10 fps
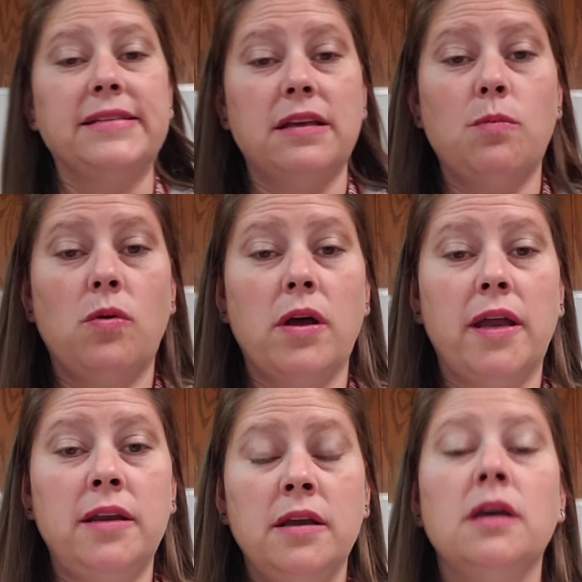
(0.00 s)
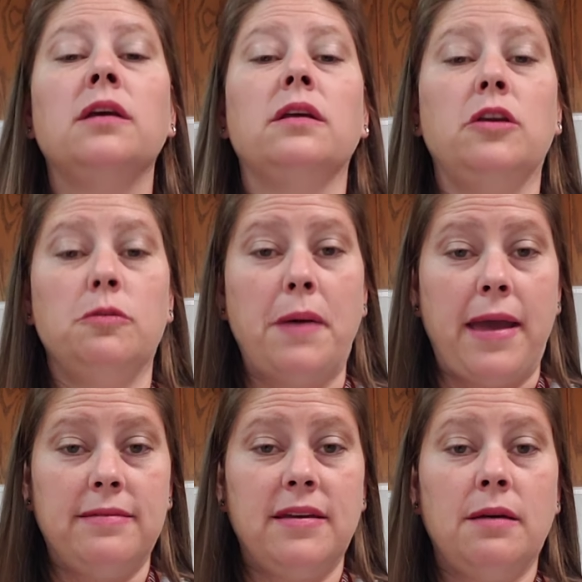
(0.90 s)
someone, you
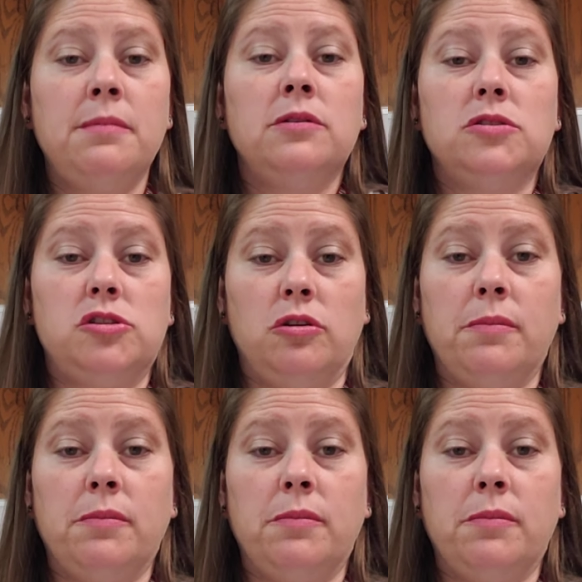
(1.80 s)
paid them too